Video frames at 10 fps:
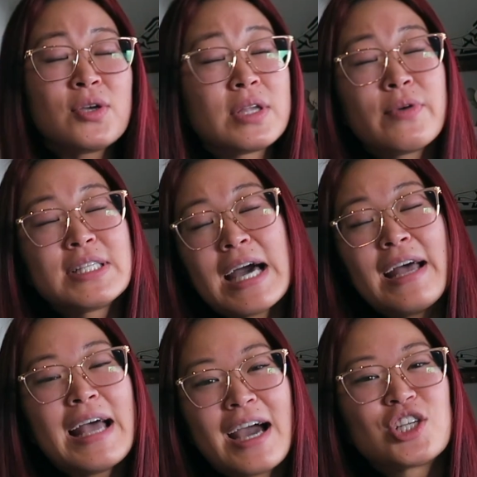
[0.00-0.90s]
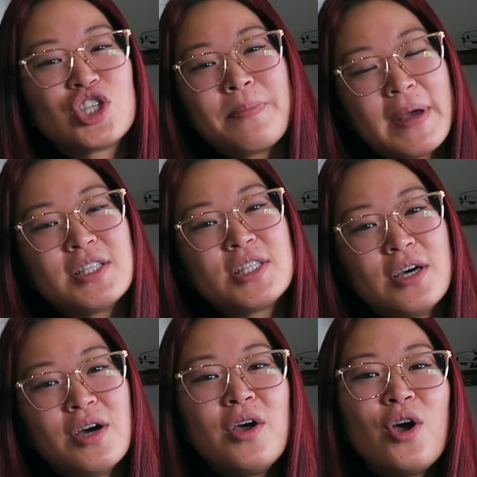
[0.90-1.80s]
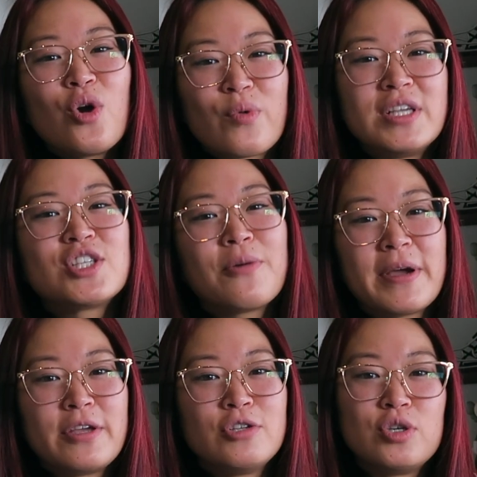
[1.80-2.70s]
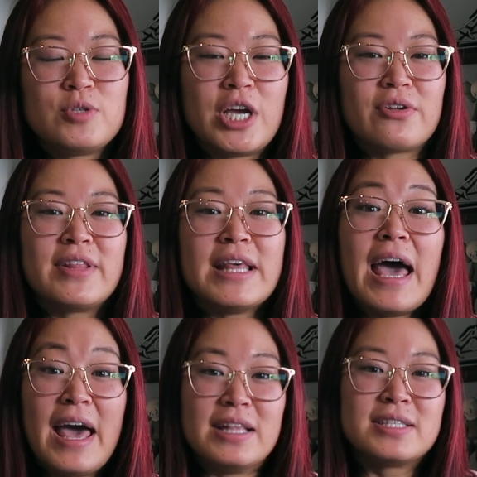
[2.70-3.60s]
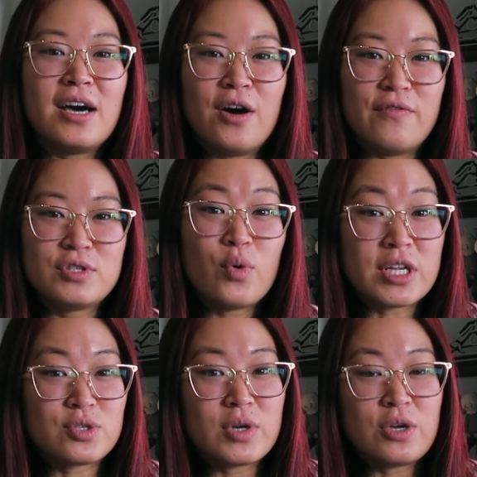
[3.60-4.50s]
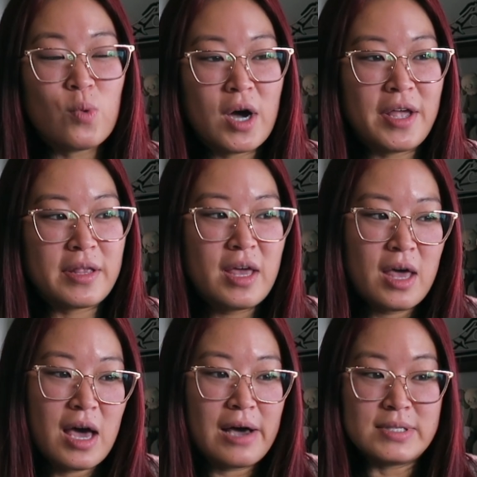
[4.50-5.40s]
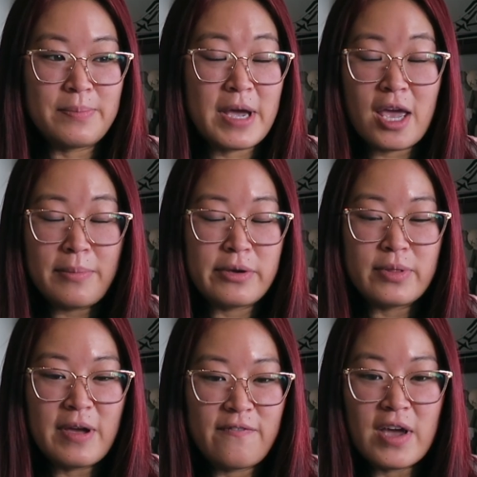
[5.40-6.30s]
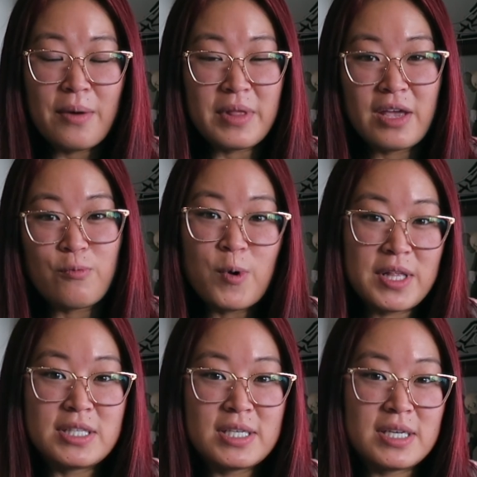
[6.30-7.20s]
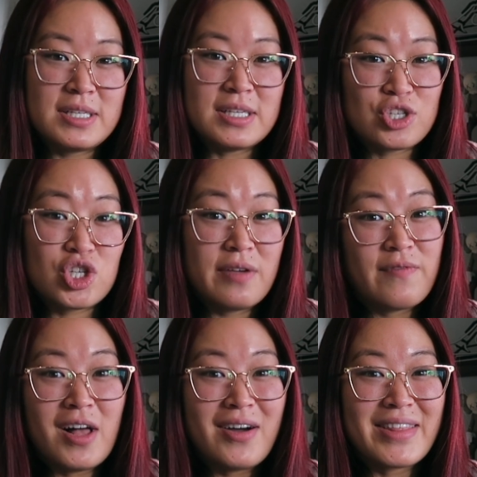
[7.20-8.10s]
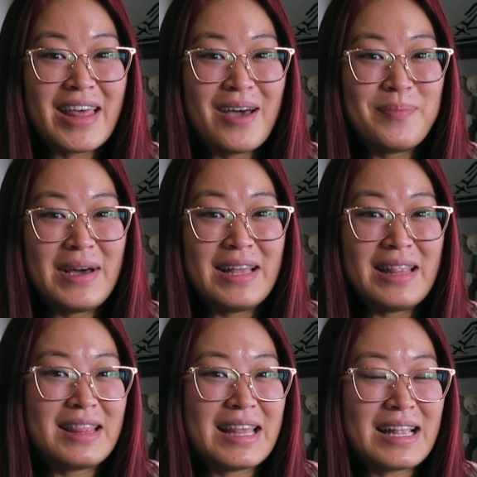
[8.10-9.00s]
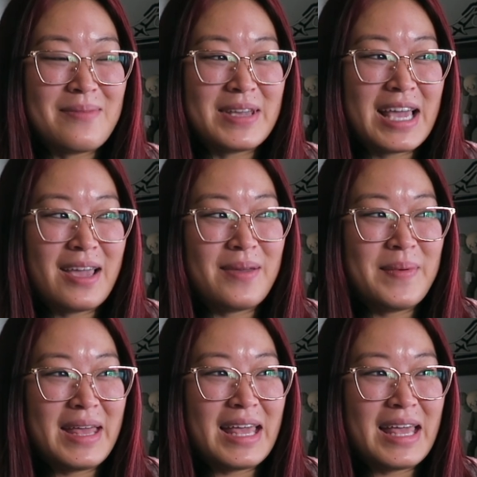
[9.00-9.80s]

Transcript: so anyways, I had actually meant to restart my YouTube channel at the end of 2021. I was in Miami with my family and wanted to essentially vlog that, but then I became